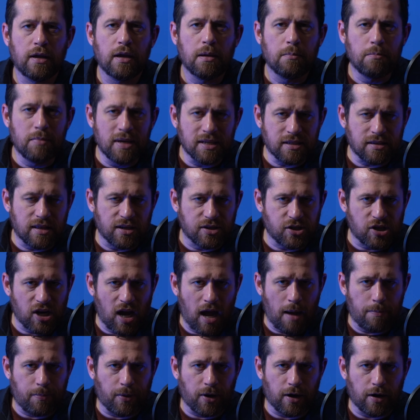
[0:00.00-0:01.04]
Miss the
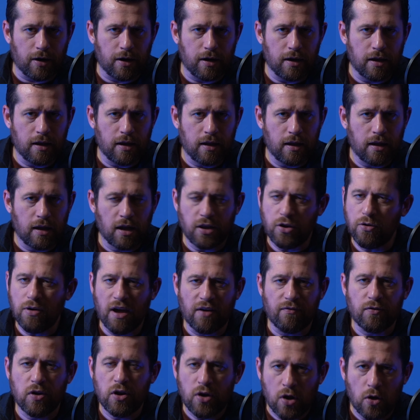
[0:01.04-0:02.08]
chopper, you
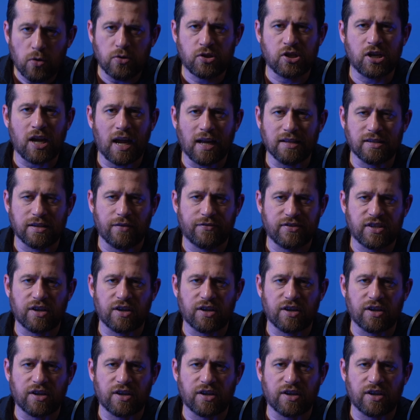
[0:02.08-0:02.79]
have no chance of